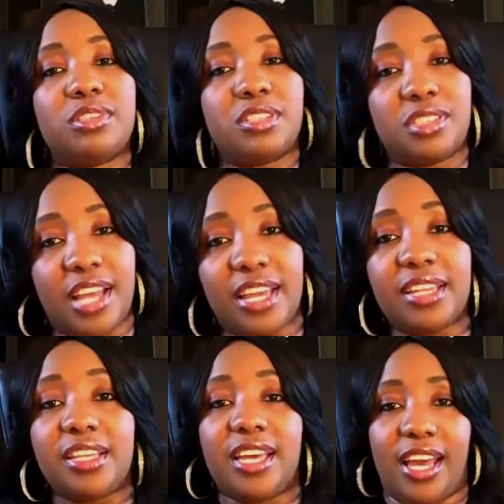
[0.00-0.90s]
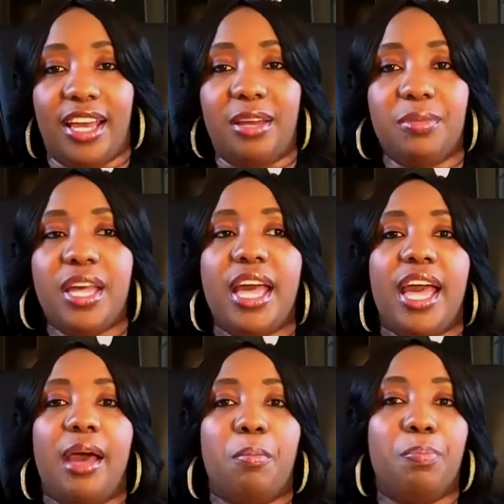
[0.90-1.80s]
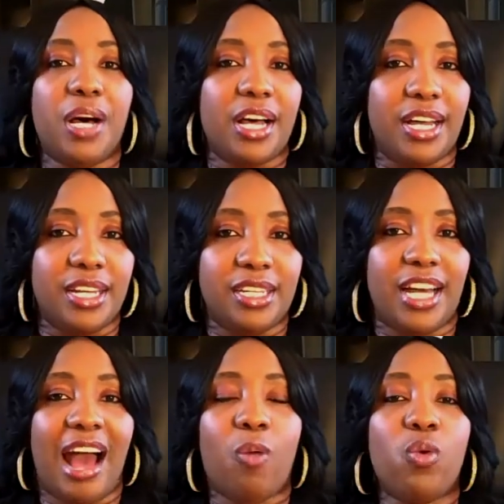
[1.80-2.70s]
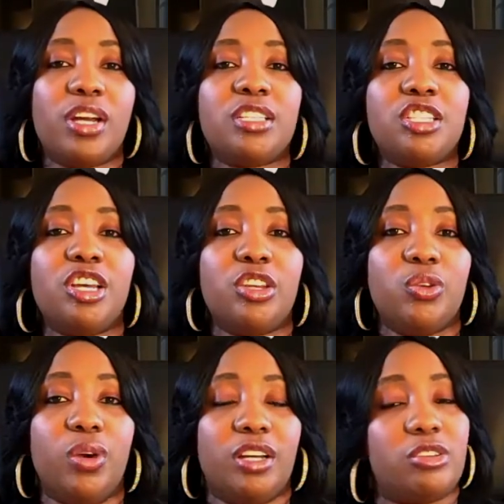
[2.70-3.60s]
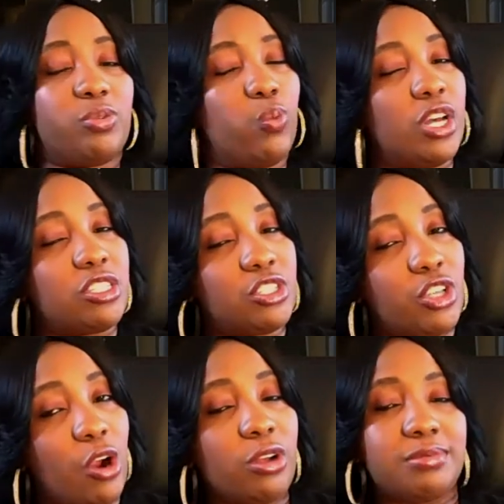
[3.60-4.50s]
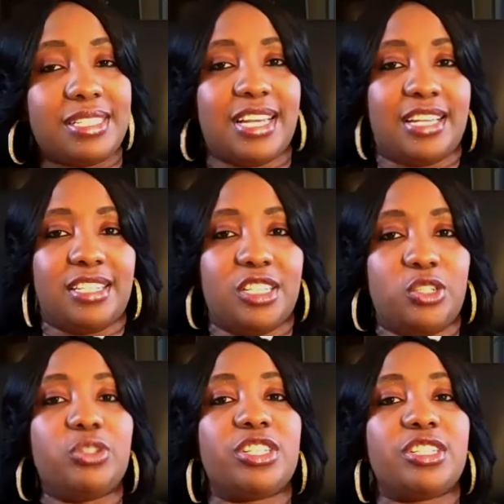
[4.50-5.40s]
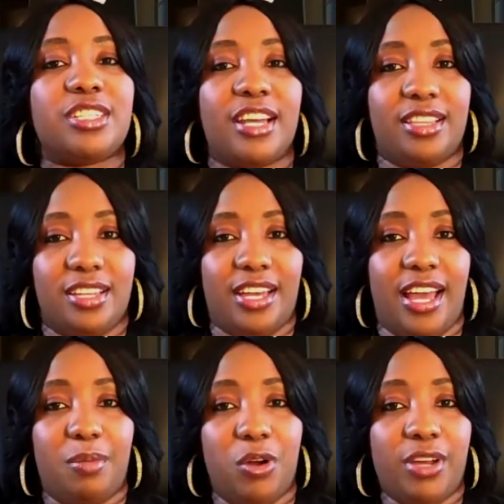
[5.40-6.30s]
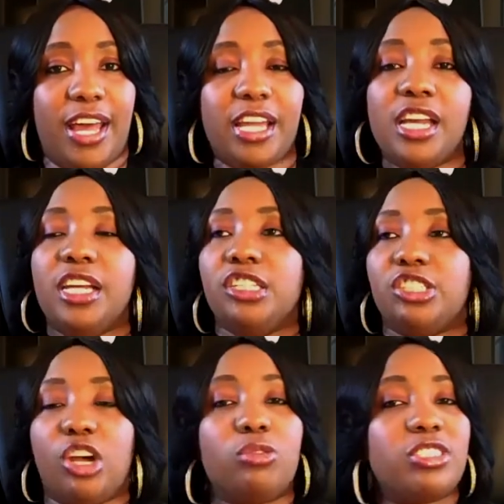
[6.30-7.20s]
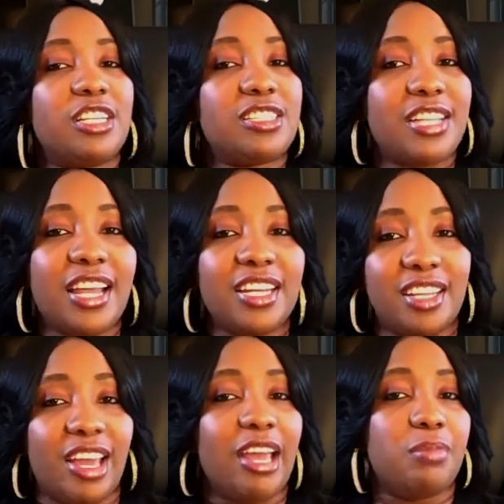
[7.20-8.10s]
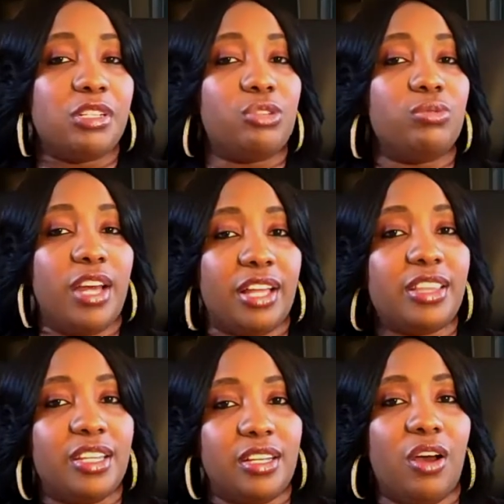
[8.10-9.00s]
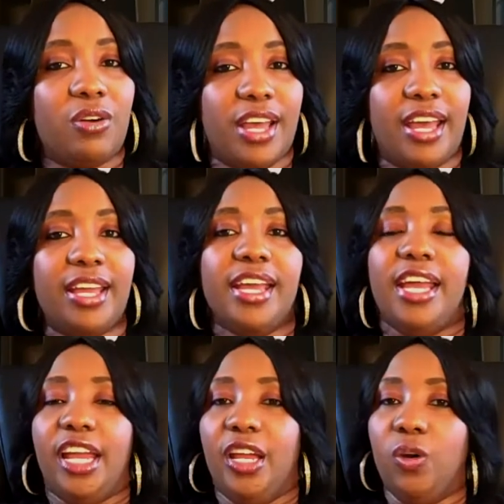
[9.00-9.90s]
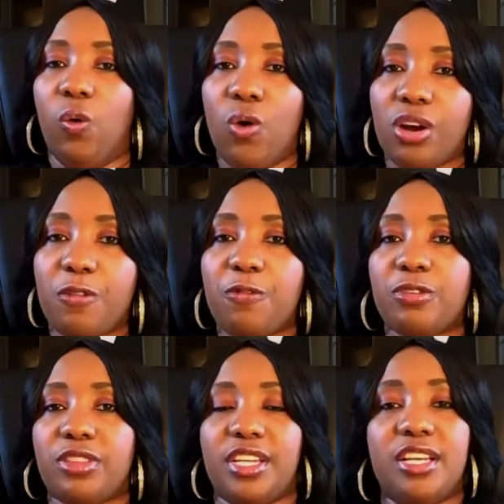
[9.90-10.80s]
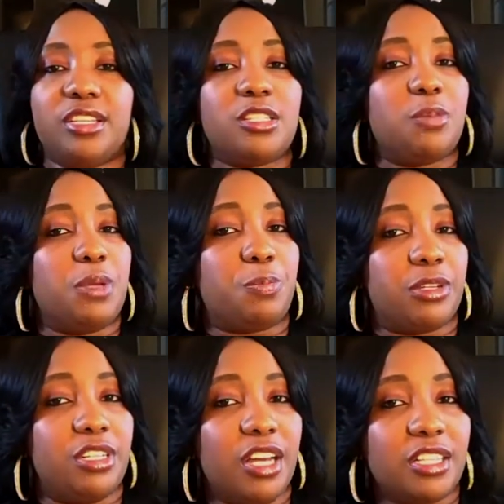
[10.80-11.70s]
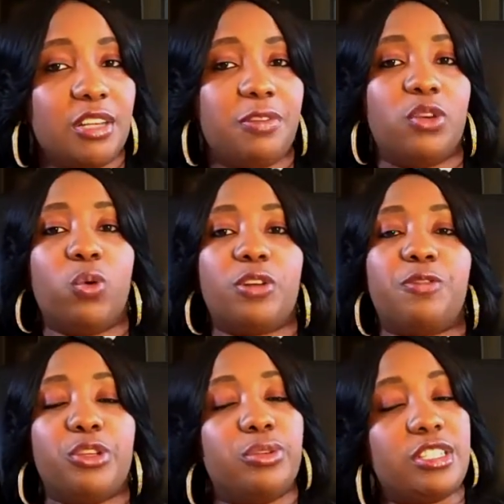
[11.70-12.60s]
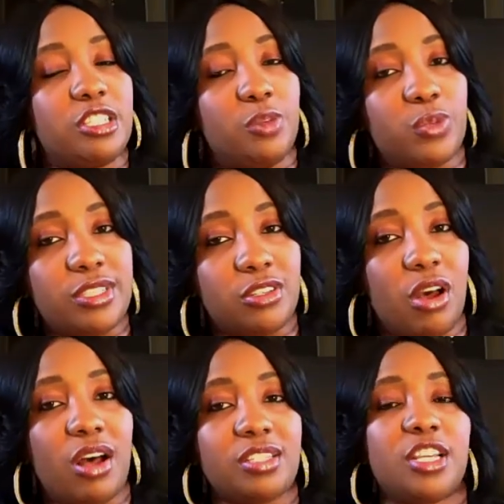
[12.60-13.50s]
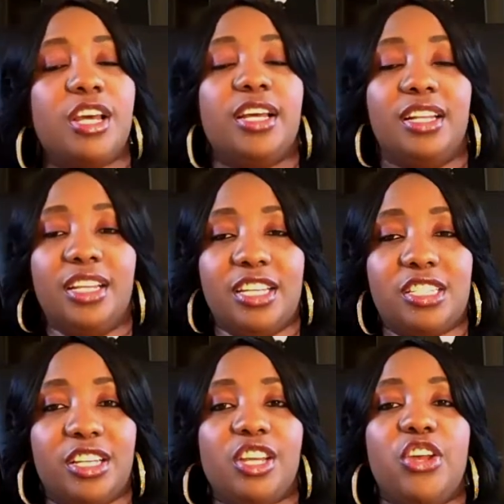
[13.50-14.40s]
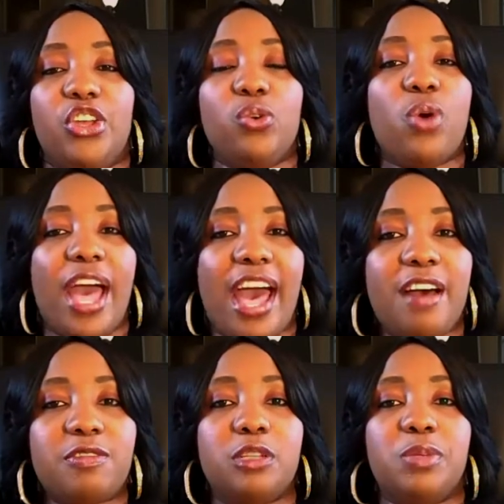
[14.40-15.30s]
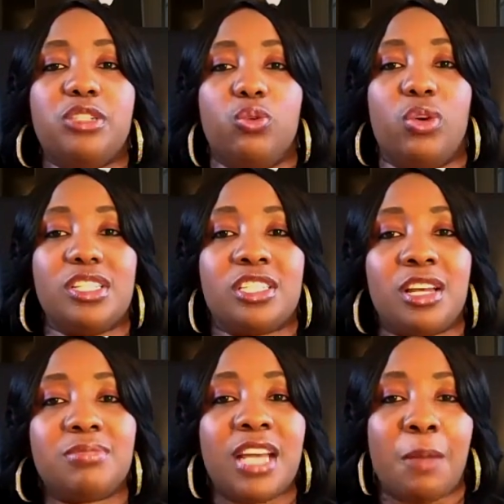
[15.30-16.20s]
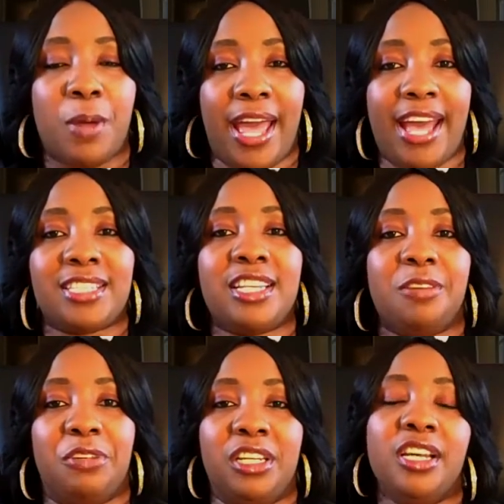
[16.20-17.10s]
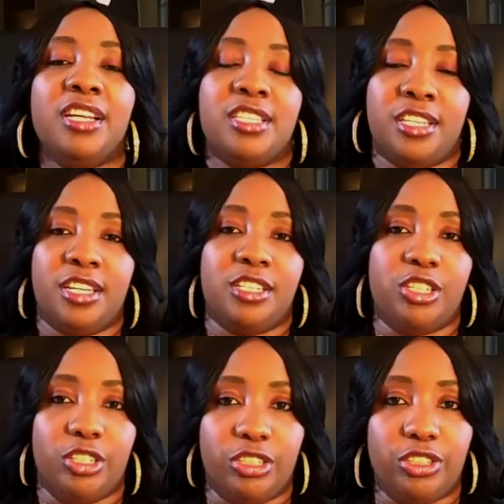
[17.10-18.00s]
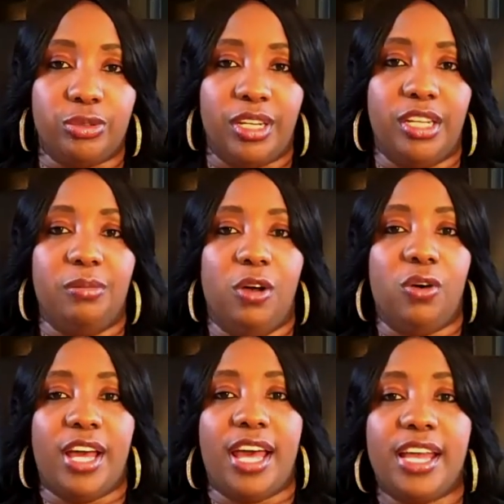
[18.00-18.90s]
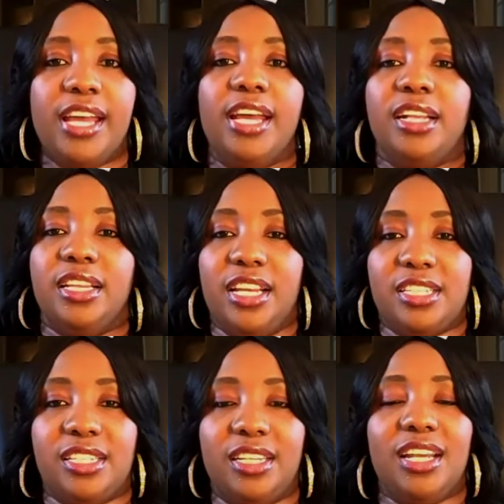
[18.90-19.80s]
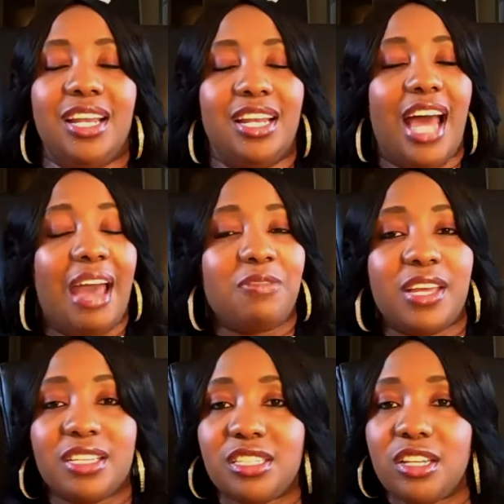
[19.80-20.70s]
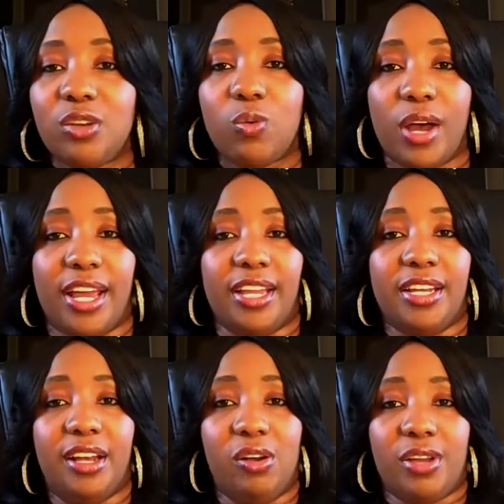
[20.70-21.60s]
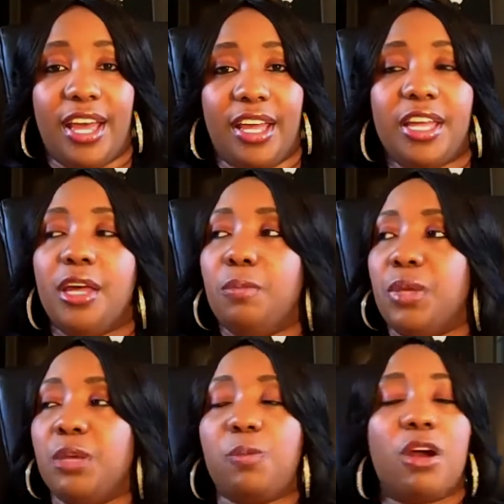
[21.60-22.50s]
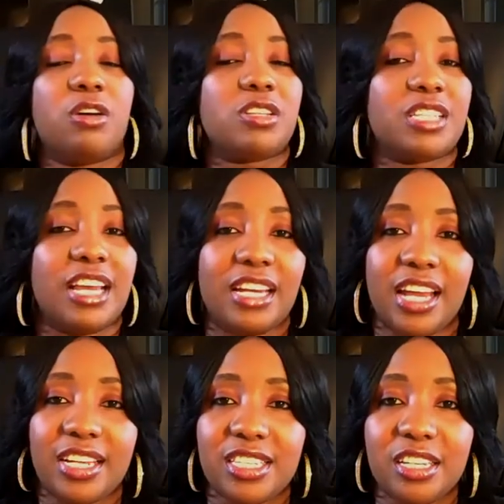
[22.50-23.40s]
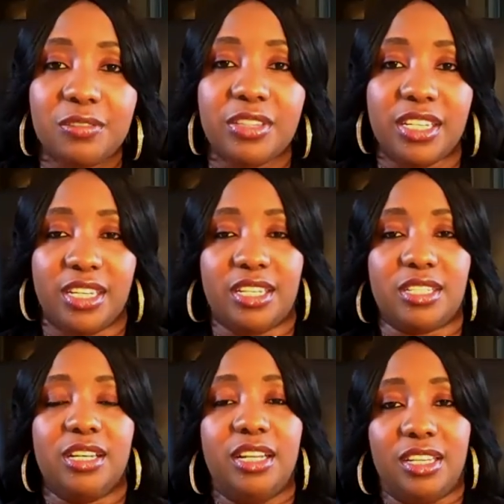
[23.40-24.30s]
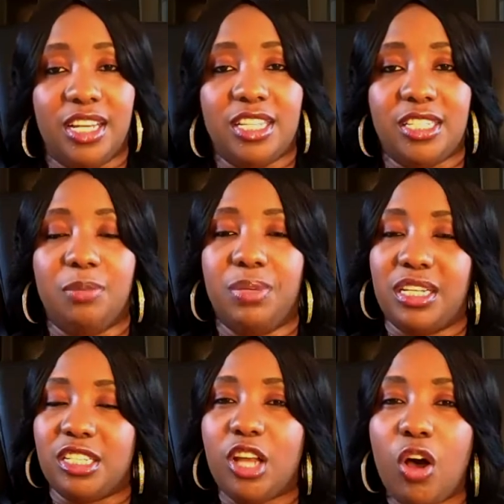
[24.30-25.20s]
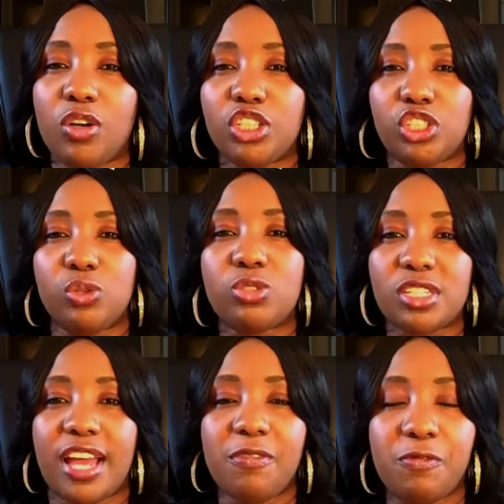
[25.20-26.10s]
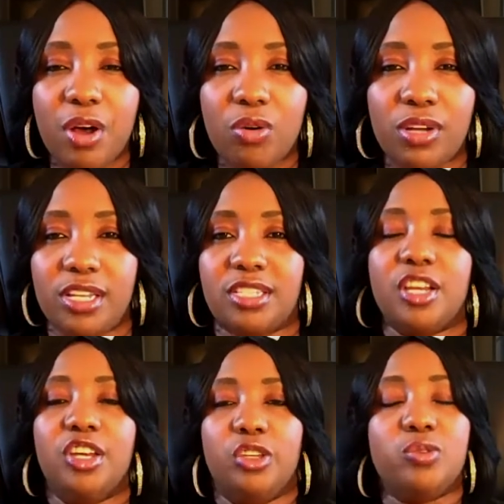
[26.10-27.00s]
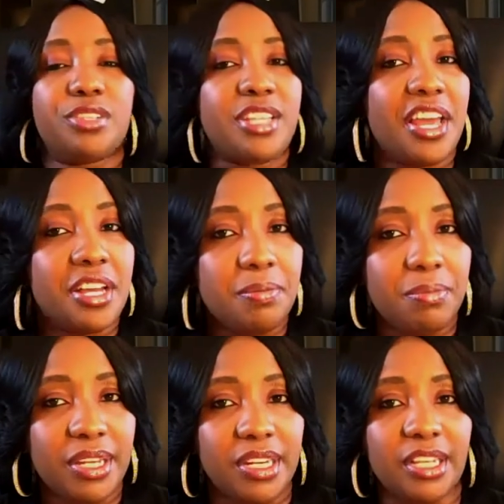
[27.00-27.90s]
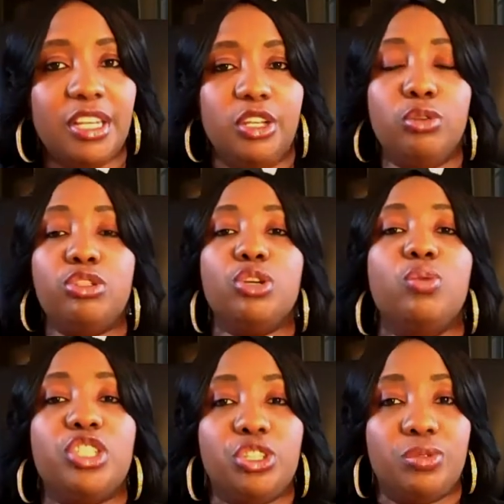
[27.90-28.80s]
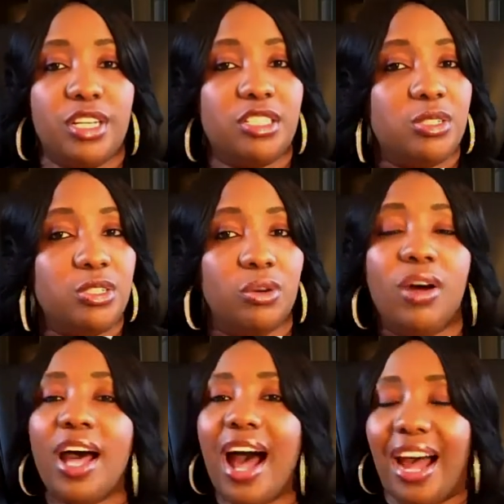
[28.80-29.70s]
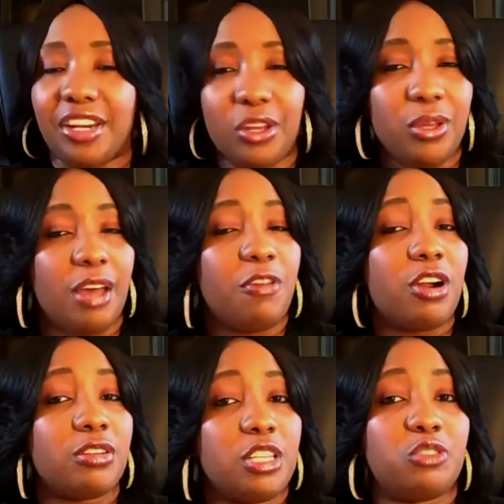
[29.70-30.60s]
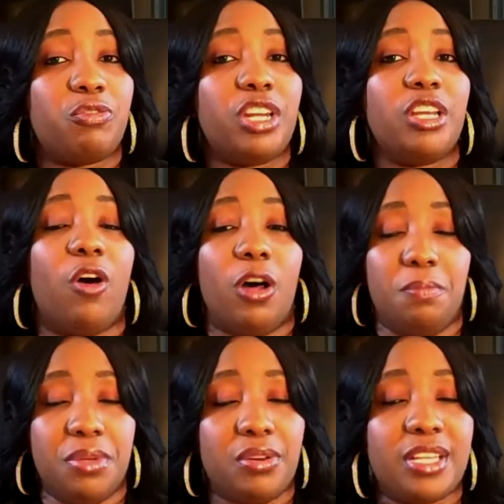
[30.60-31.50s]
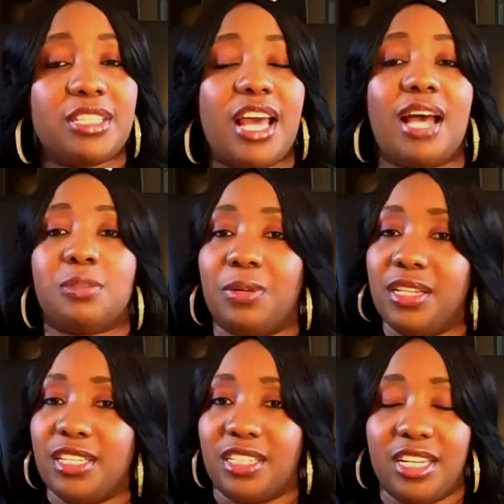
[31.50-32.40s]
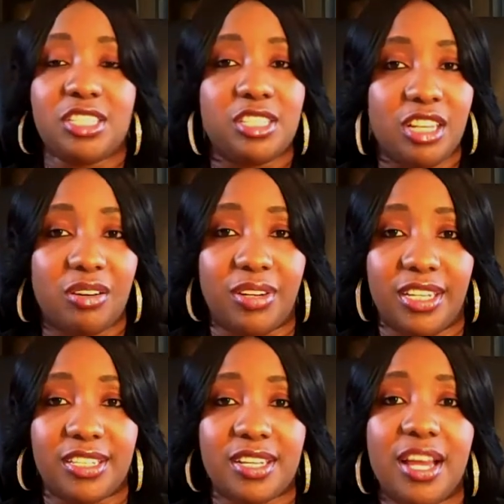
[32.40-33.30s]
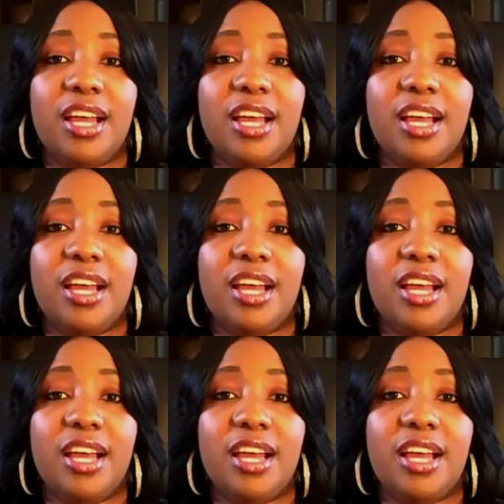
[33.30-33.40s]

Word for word: Stay in the game. But I want to tell you under what circumstances you should stay in the game, okay? Don't just stay in the game and do nothing, okay? In order for things to be productive, in order for you to see results, listen, you have to be doing some type of activity to get to your dream, okay? Listen, life gets in the way, okay? People are going to say negative things. Listen, but as long as you stay focused, you stay committed, you do what you need to do. I know you have heard this video a million times, but listen, it's serious.